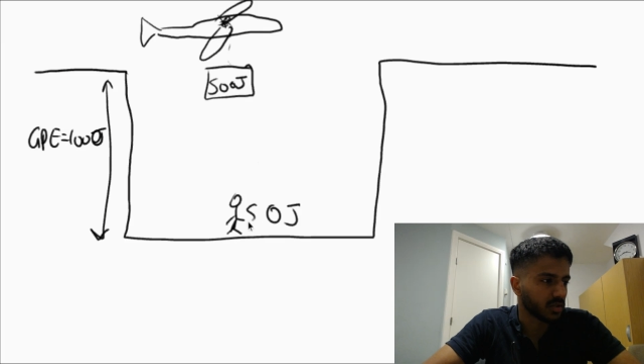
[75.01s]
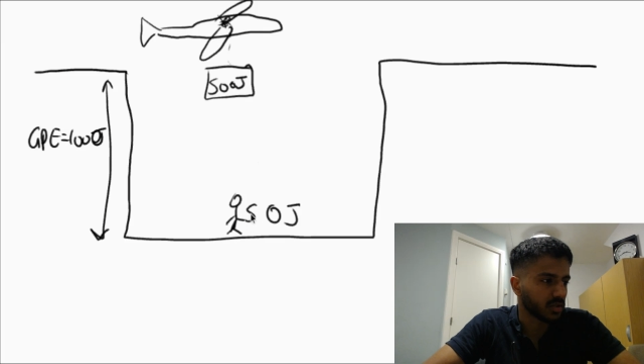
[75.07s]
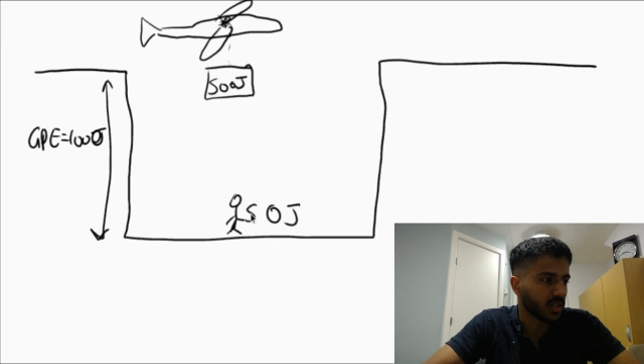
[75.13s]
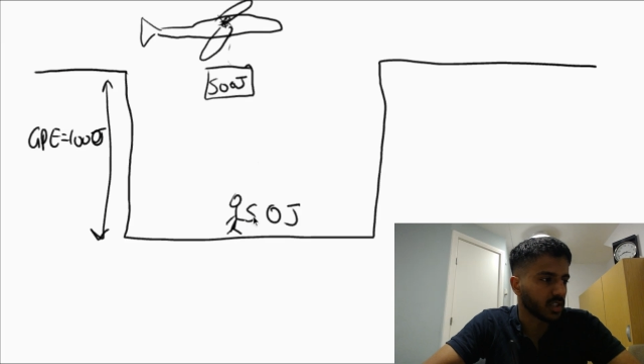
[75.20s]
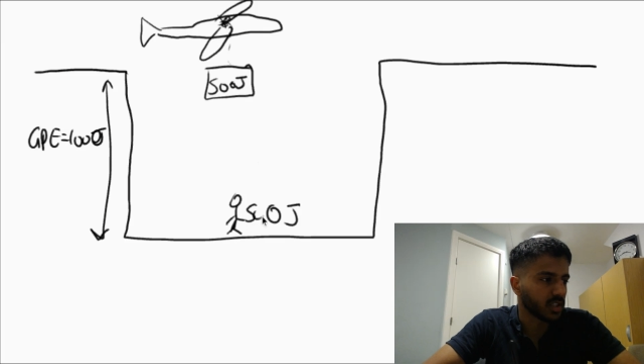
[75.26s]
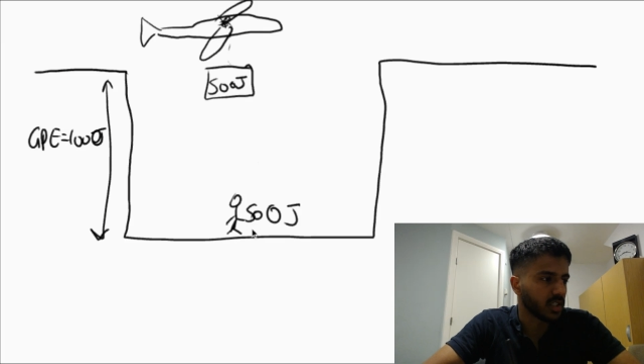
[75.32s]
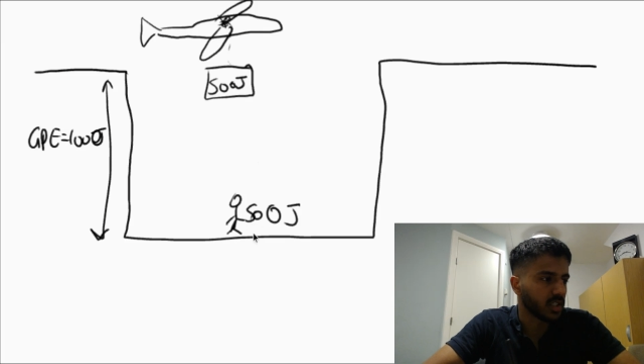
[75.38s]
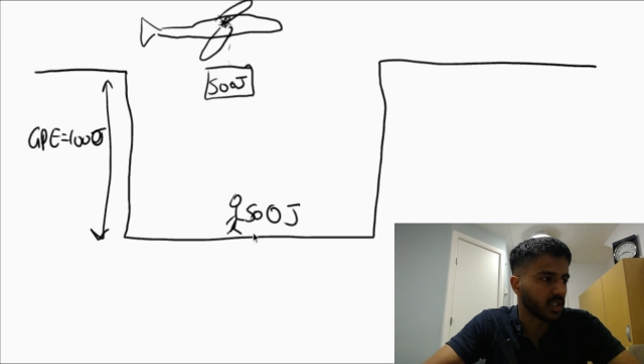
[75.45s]

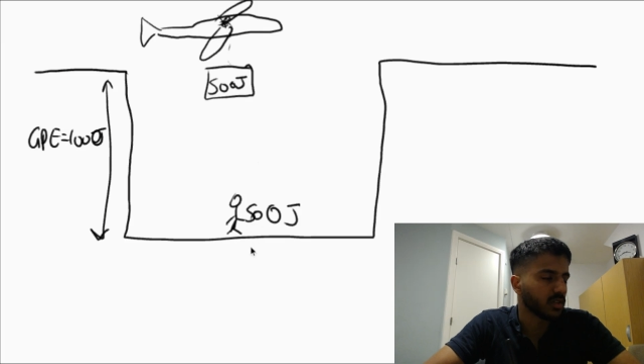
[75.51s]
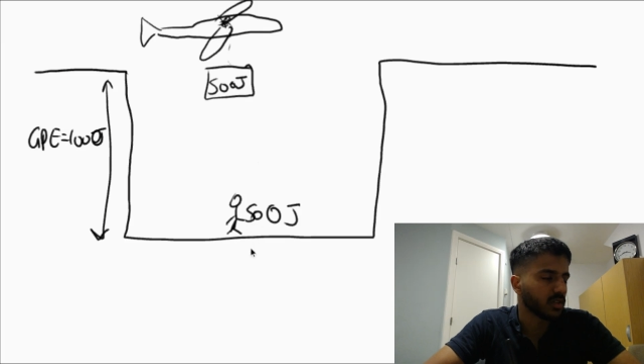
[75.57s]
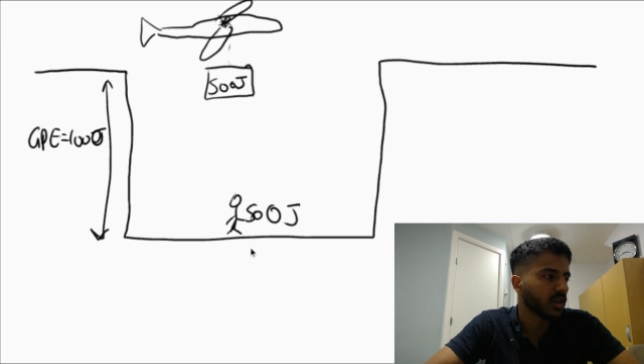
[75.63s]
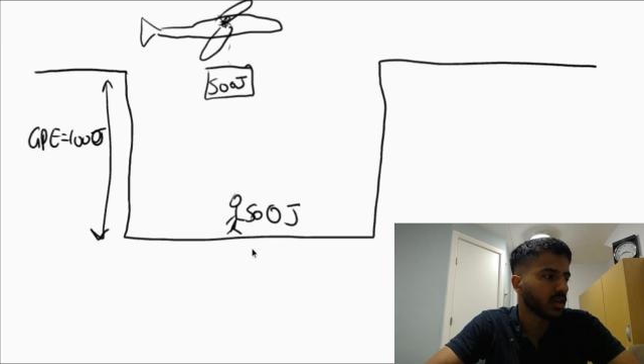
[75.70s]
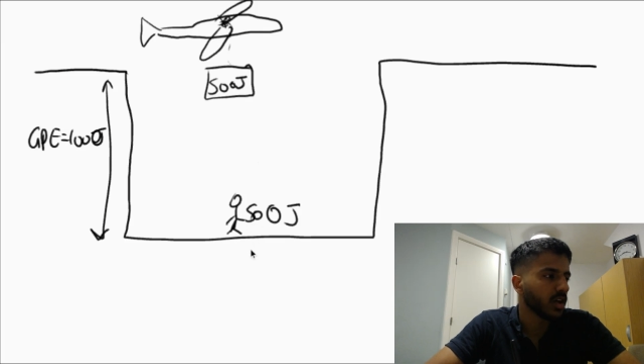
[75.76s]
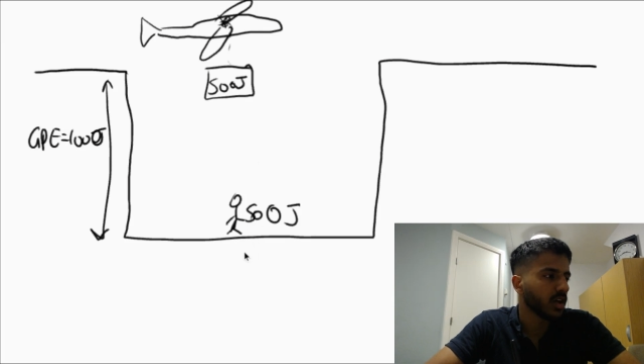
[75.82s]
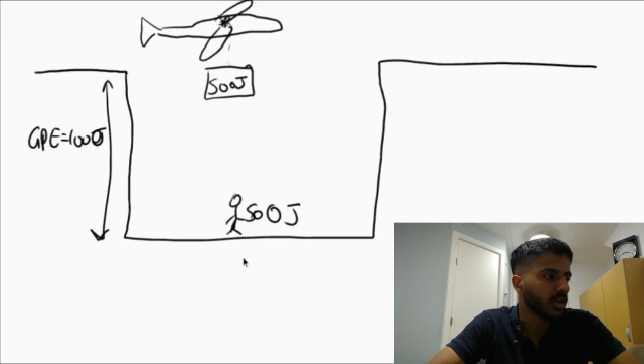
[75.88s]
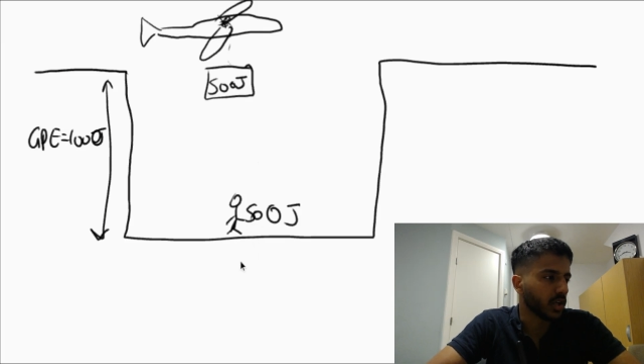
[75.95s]
energy,
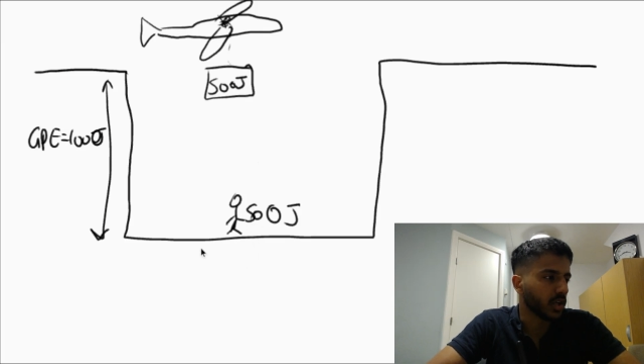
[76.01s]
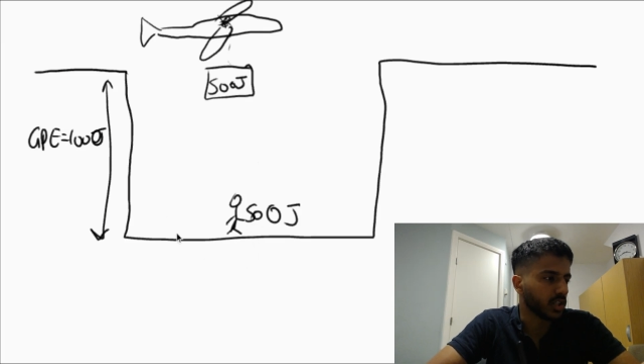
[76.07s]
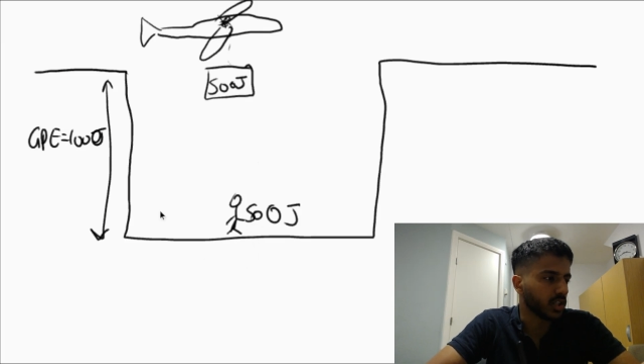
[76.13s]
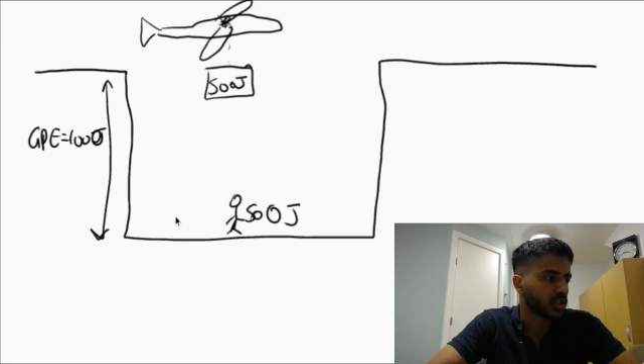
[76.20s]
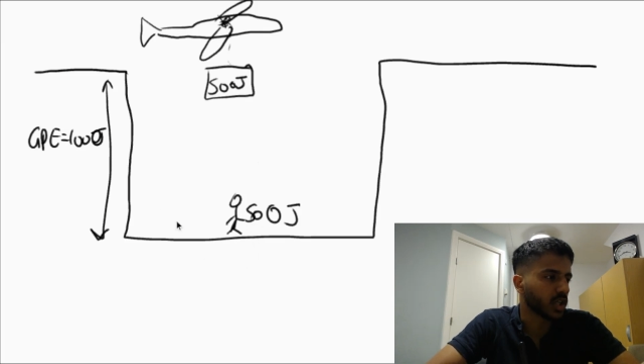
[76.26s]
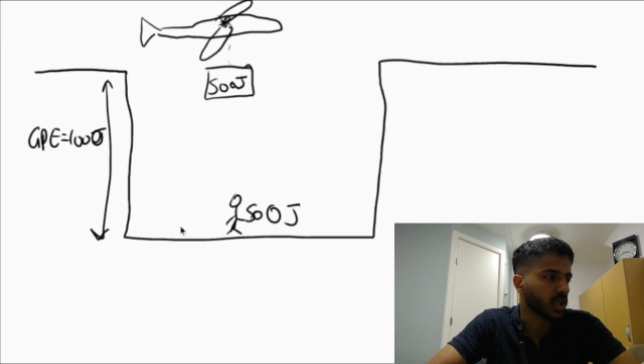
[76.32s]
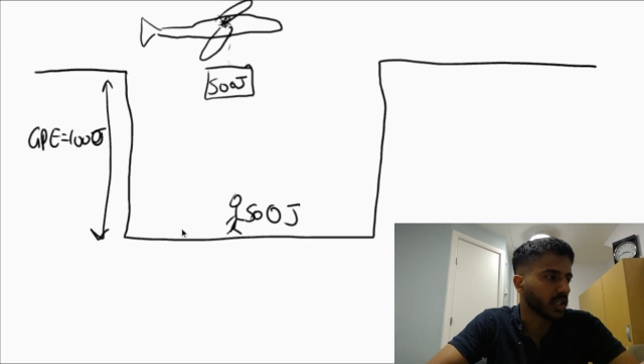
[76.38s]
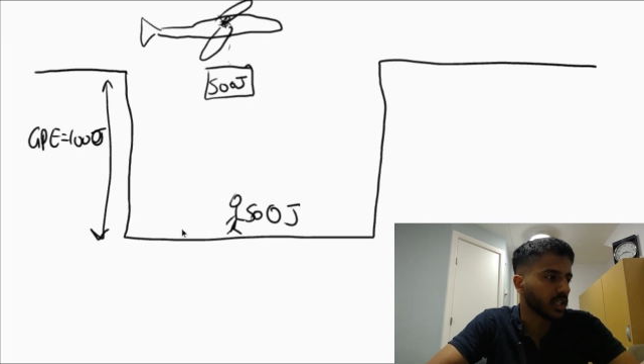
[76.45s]
you're going
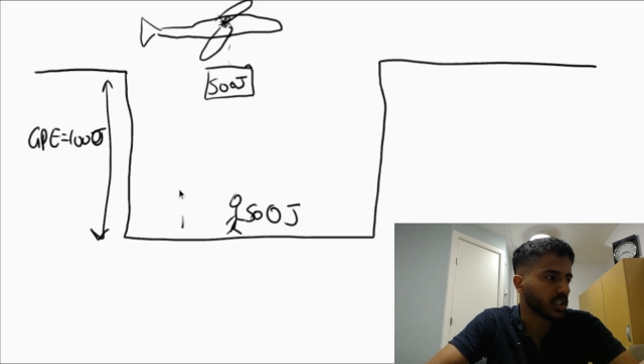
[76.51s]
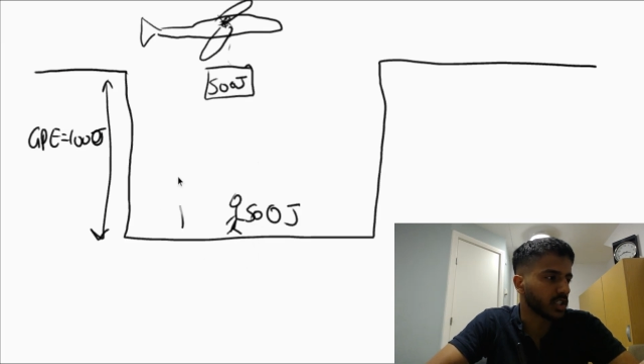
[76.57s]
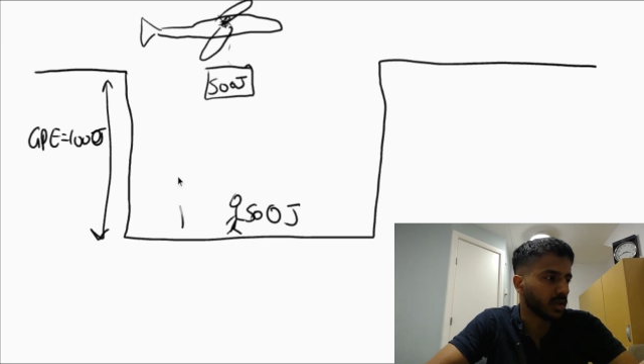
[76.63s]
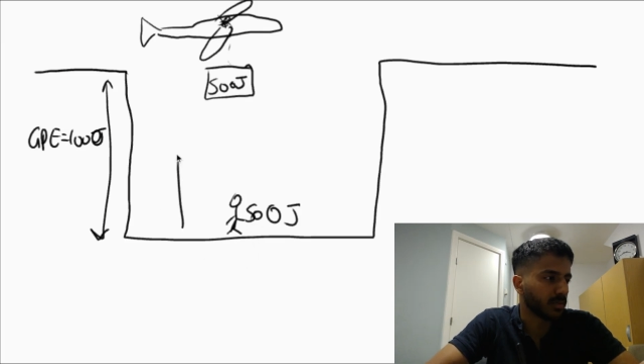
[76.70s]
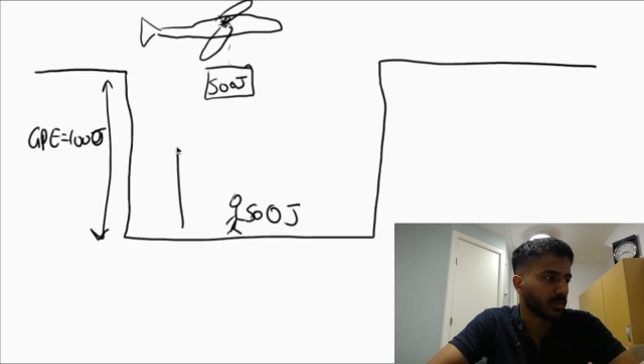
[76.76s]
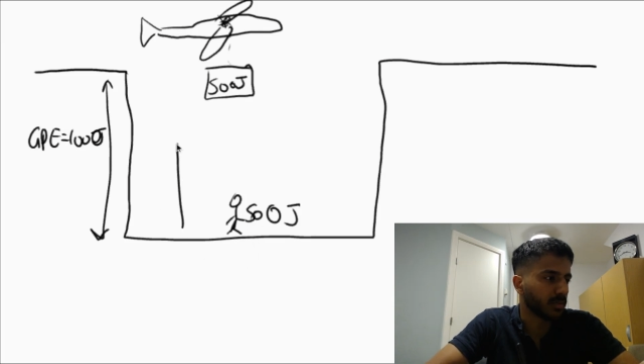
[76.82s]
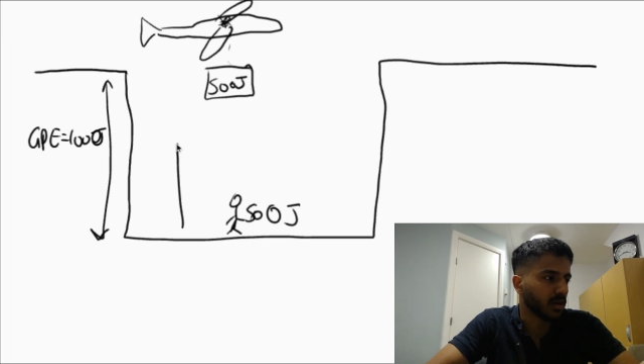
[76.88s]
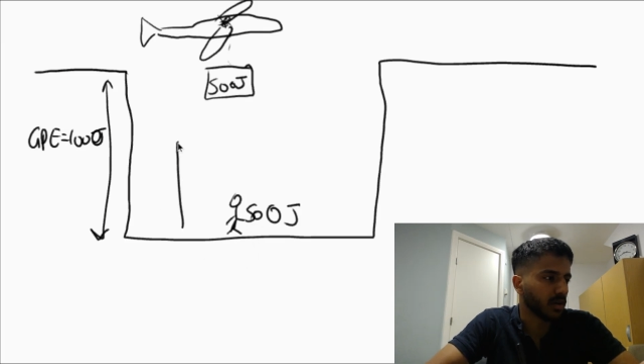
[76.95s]
to try to
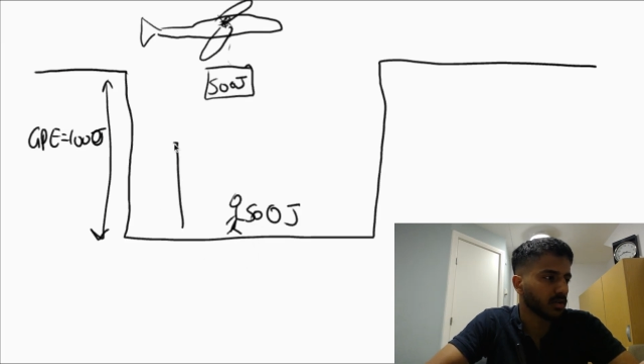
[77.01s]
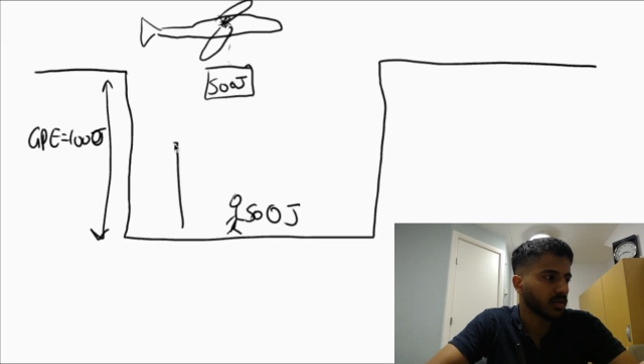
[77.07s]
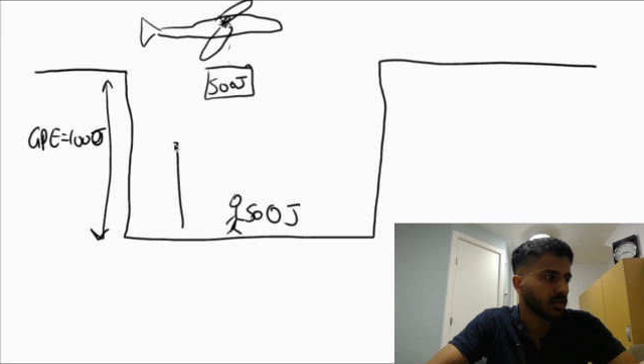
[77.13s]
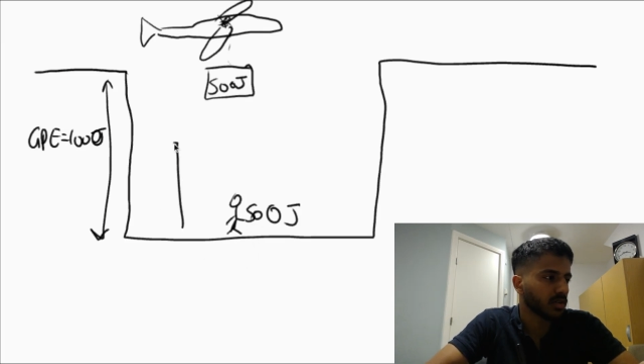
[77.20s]
jump out,